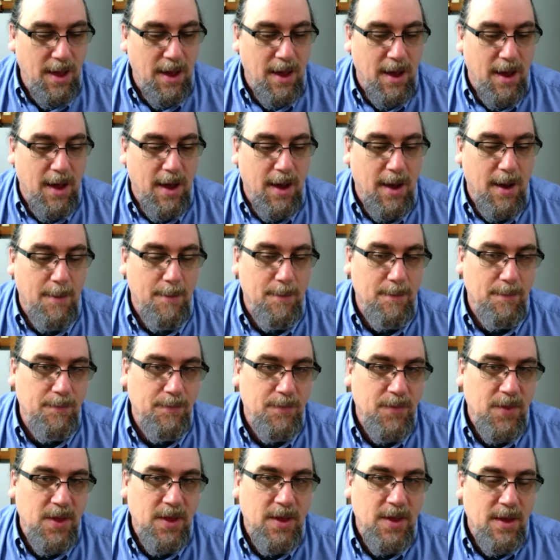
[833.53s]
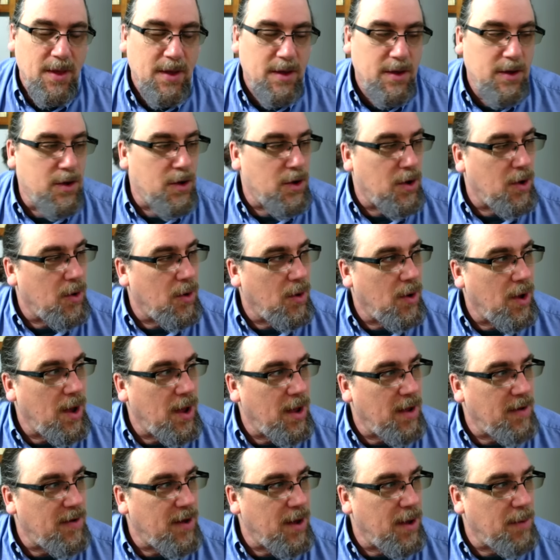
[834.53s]
Um, you know,
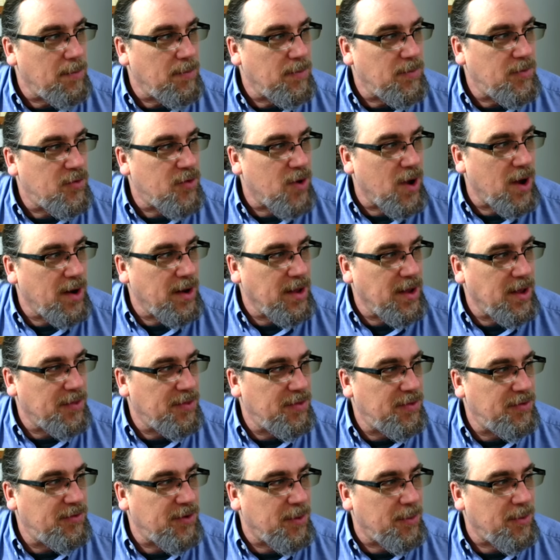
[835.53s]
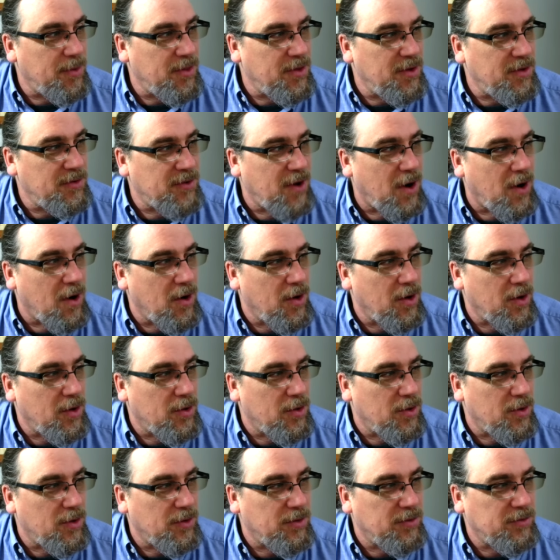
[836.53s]
I, I'm trying to get some of these
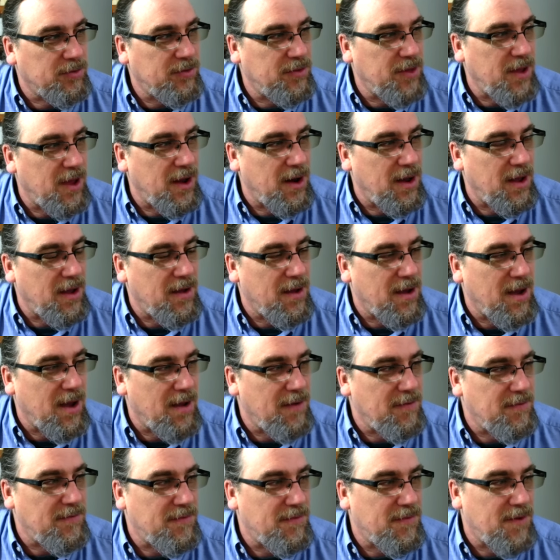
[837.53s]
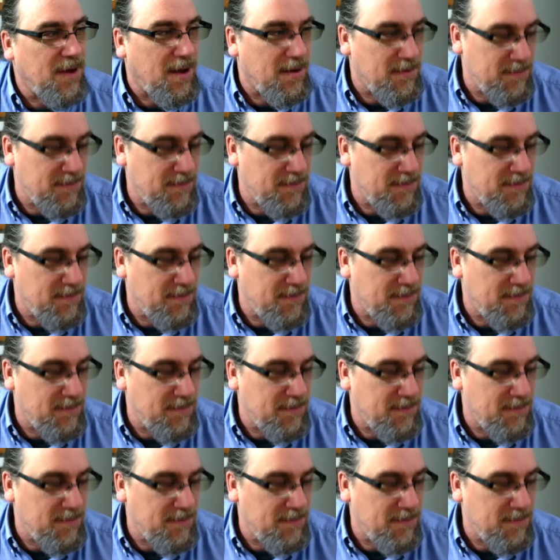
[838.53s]
articles that I, I've,